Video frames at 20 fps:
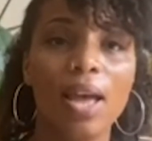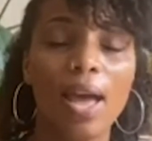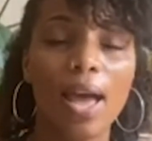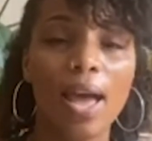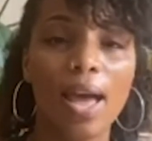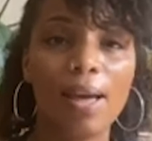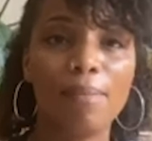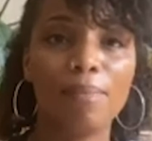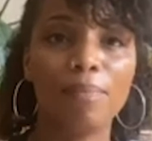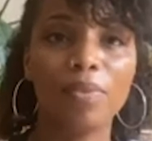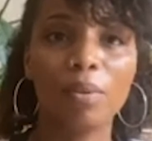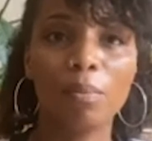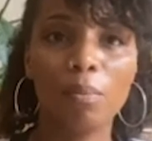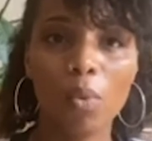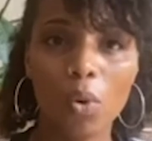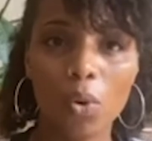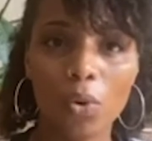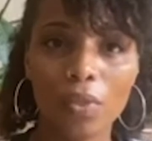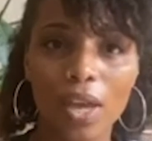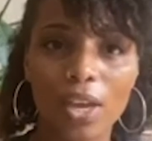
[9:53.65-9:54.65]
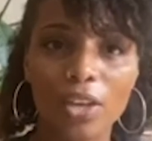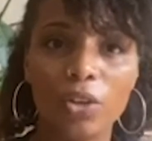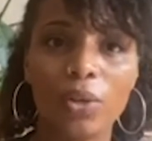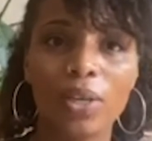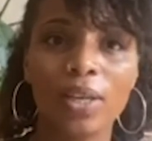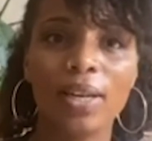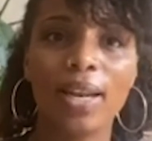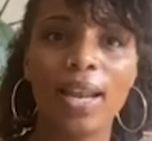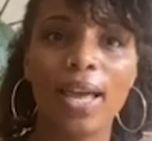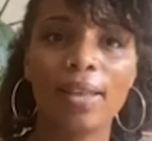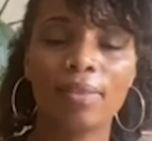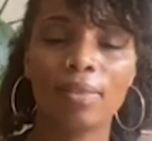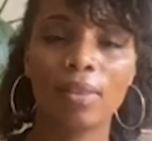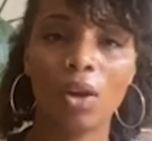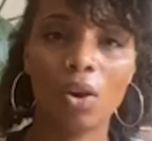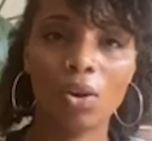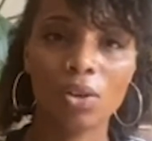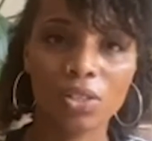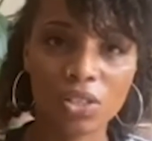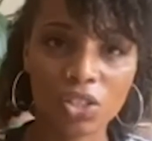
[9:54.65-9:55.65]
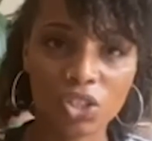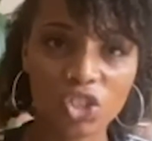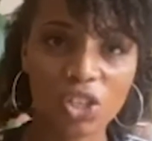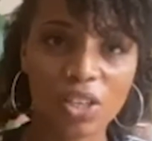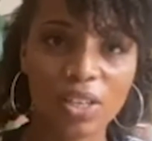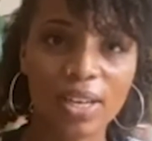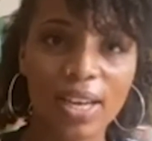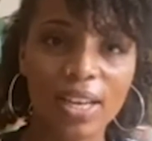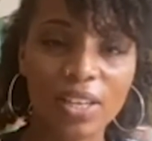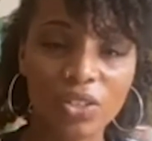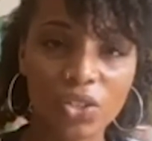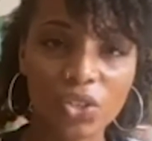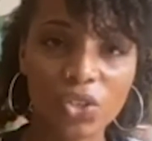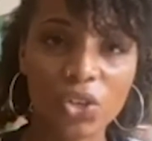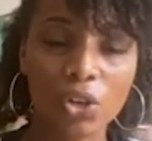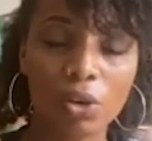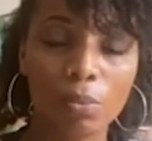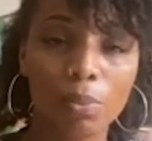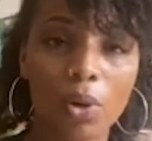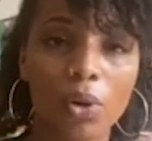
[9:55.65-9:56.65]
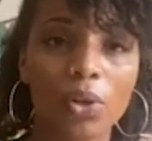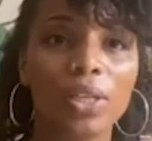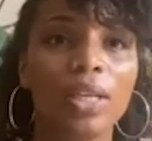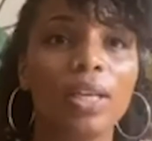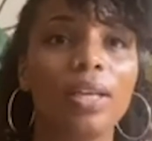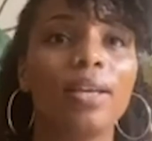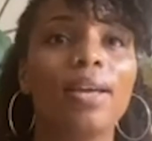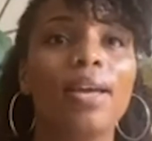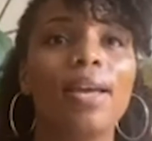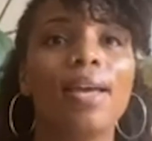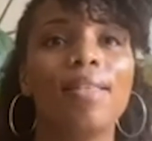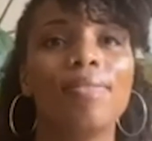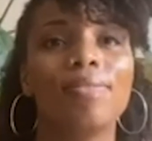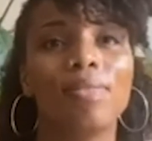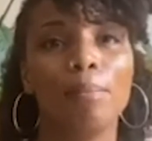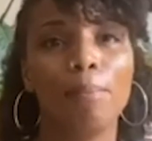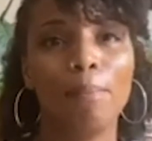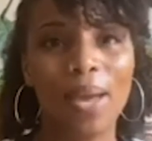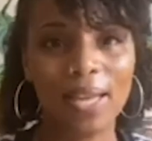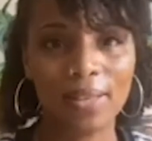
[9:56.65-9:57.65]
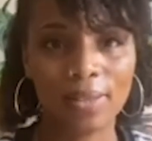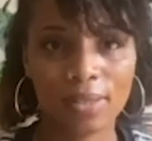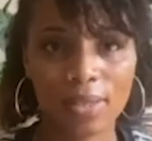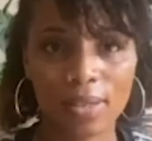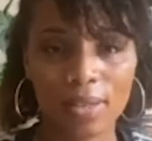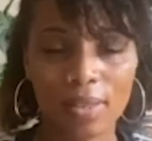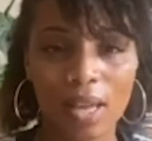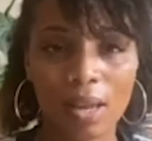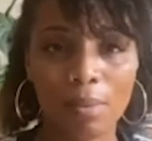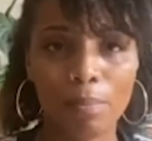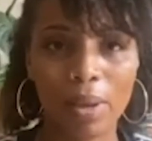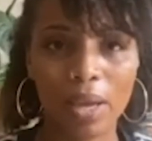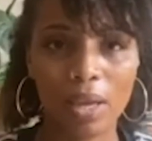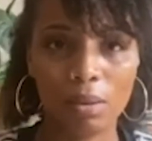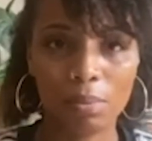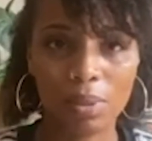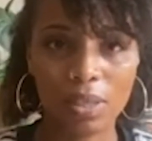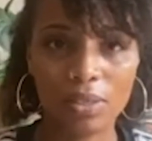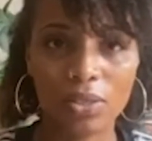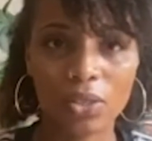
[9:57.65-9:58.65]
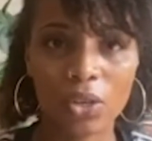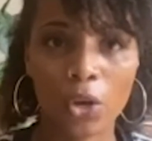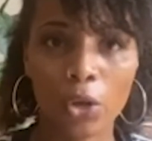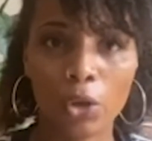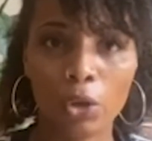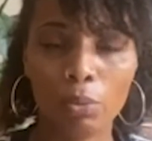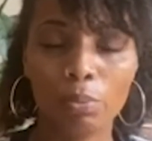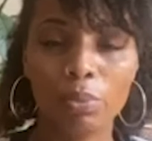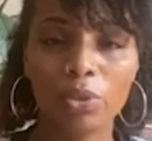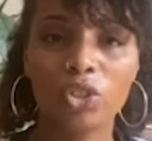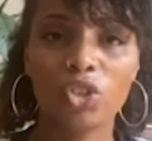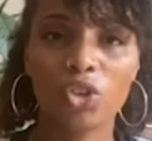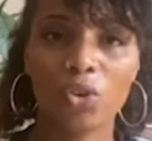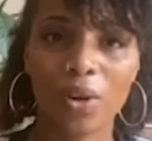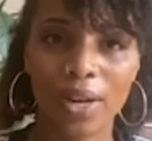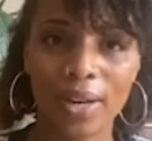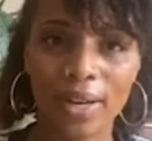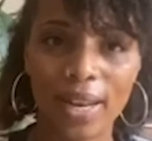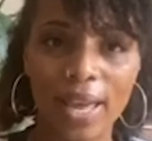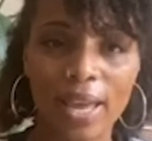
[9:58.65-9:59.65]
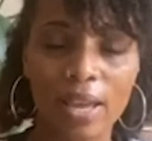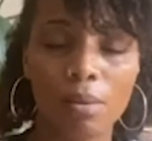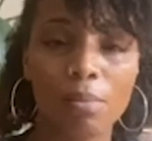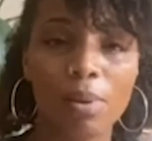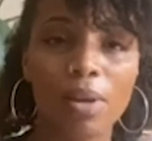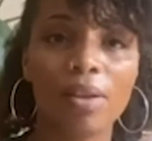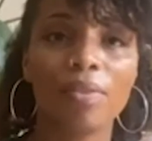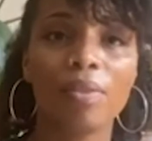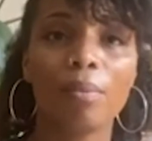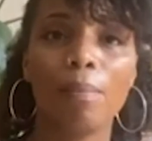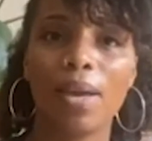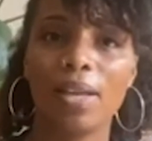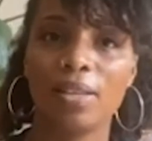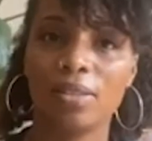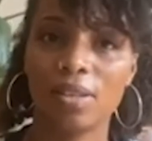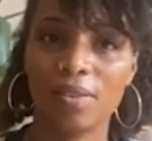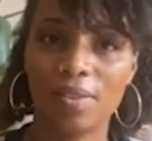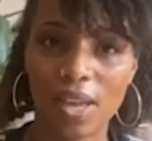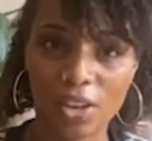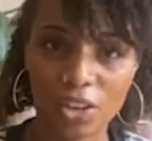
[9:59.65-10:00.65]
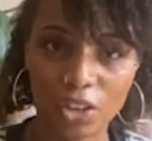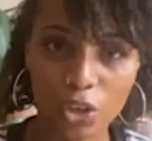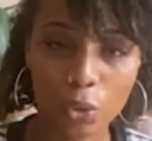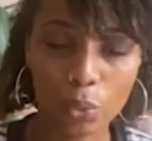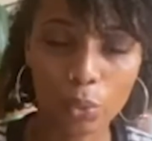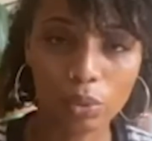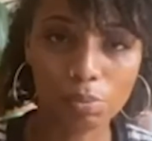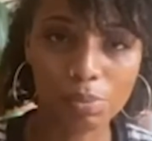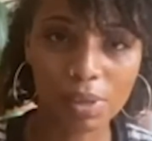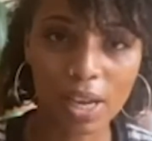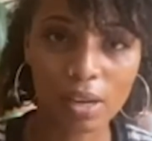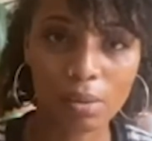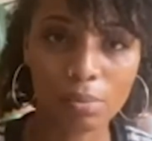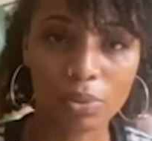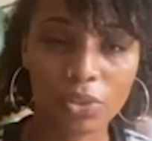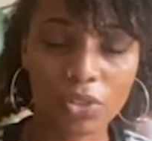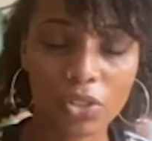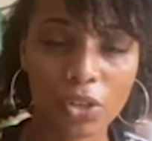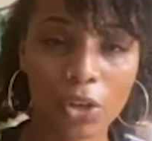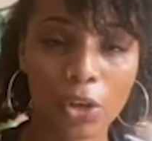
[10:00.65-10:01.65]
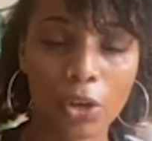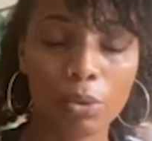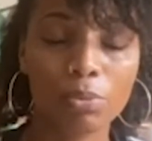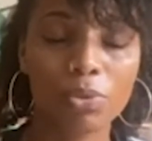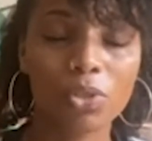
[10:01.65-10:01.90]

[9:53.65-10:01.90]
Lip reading: The more that you can let the oxygen into your body, the better that babies cope during labor, the better that you will be able to cope.